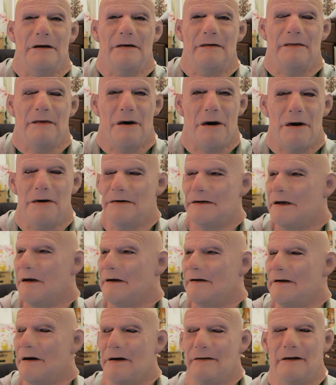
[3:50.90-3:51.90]

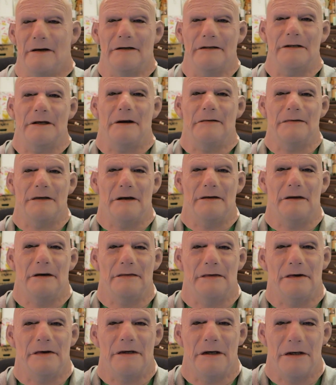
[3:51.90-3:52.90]
Fucking hell, that sounds like the
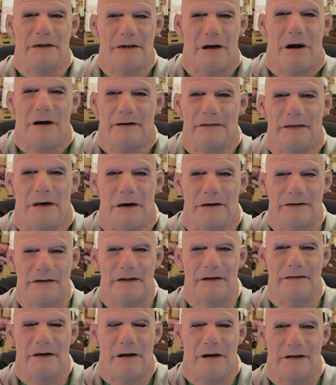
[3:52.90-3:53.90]
bloody jackpot
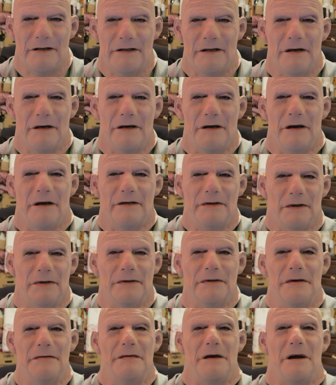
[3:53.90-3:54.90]
to me. It
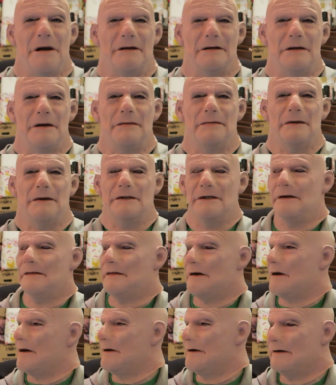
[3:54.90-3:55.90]
doesn't make you a
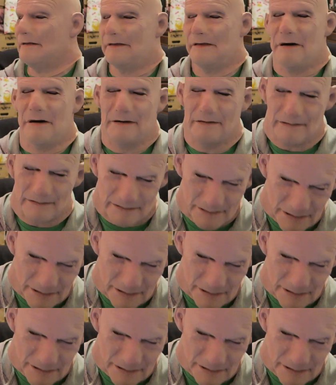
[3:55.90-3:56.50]
bloody paedophile.